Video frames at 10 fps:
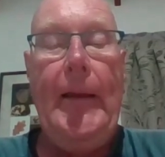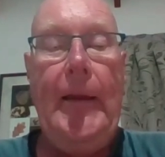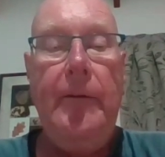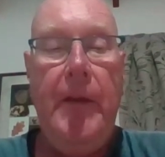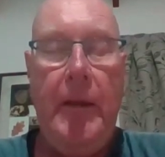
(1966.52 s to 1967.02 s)

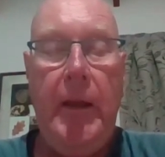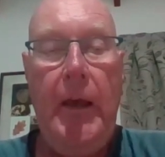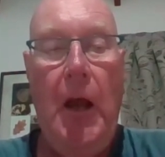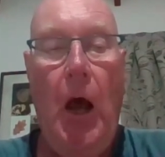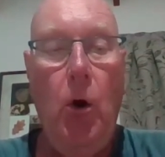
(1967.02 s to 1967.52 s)
If you can
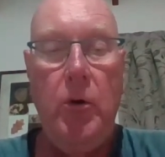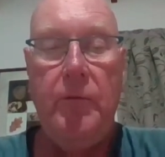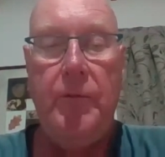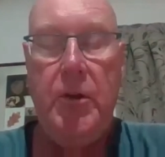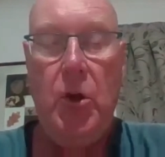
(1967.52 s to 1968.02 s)
get hold
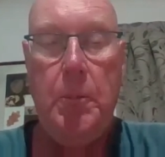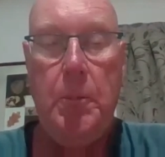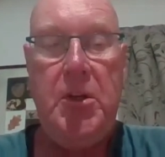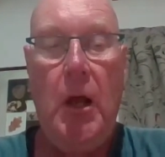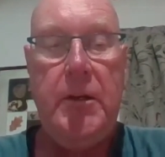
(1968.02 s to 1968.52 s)
of a
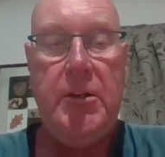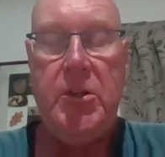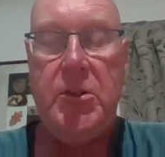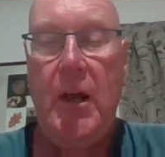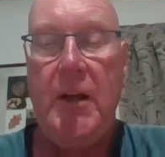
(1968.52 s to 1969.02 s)

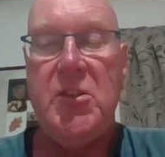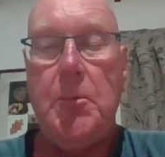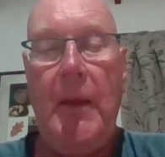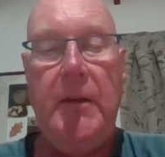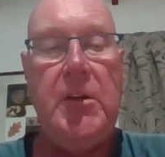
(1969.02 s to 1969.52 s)
dermatologist, I'd
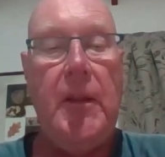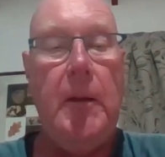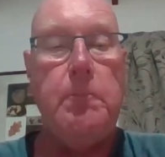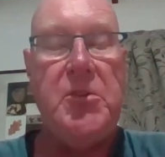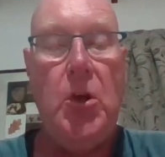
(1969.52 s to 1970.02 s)
speak to
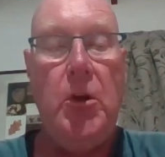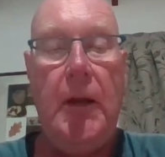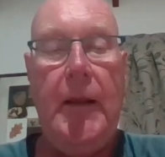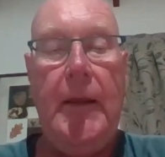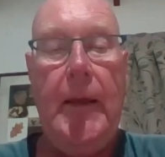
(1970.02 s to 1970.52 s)
them.
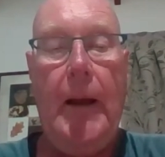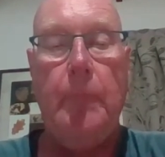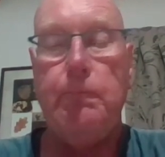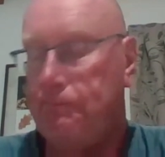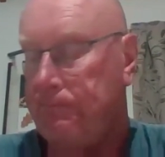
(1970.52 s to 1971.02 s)
Certainly
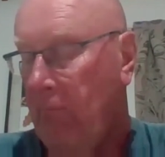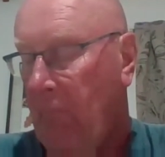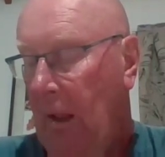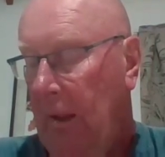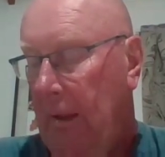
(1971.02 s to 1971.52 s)

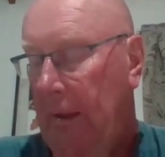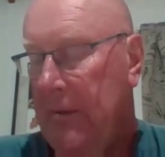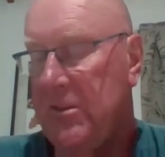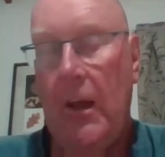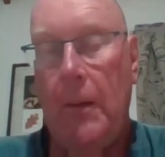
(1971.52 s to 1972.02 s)

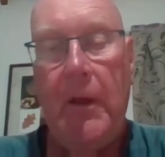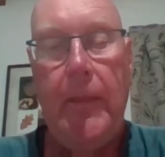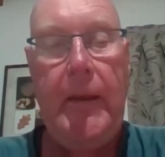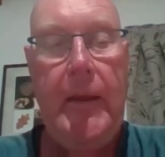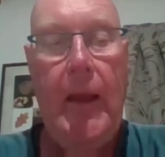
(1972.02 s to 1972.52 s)
in some
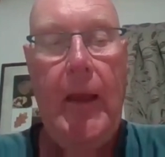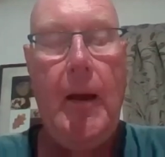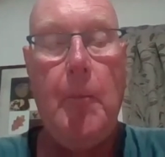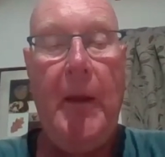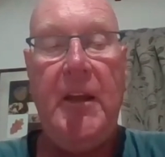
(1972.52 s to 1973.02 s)
of
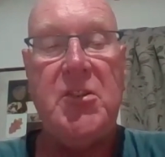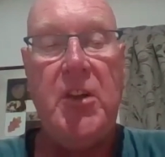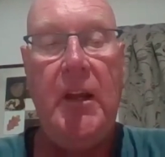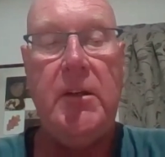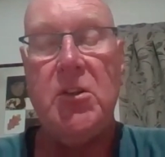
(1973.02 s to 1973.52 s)
the bigger
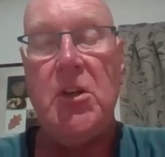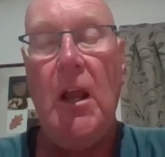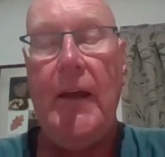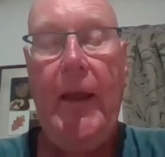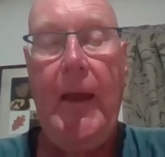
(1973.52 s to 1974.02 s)
centres
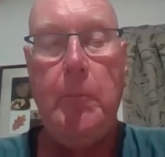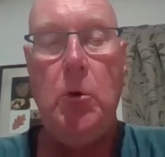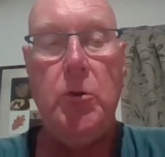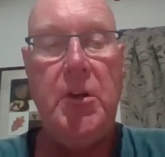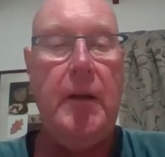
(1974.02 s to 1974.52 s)
like
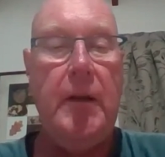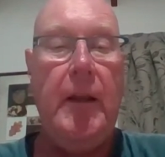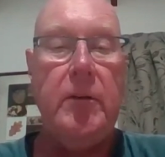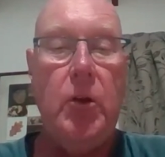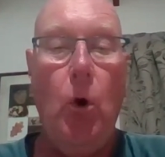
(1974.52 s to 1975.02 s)
Hamilton
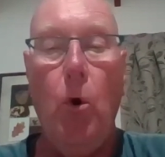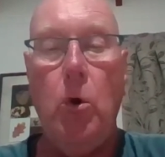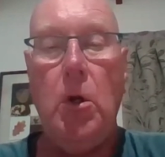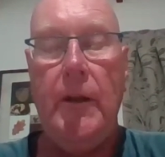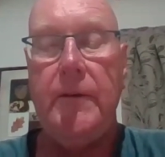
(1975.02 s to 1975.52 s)
and
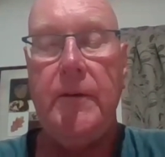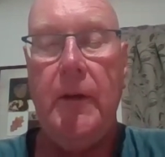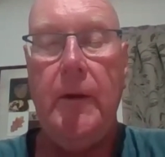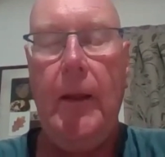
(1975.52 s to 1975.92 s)
Auckland,